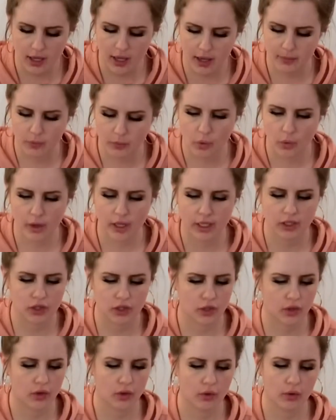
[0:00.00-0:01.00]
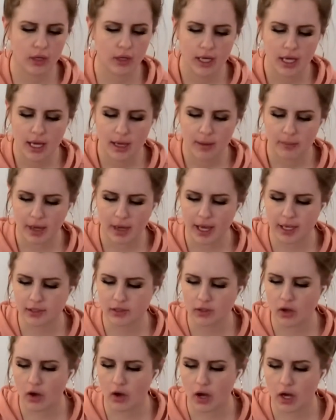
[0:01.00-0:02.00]
am going to pass
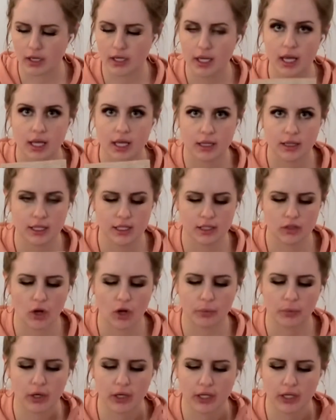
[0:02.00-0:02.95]
on this notebook.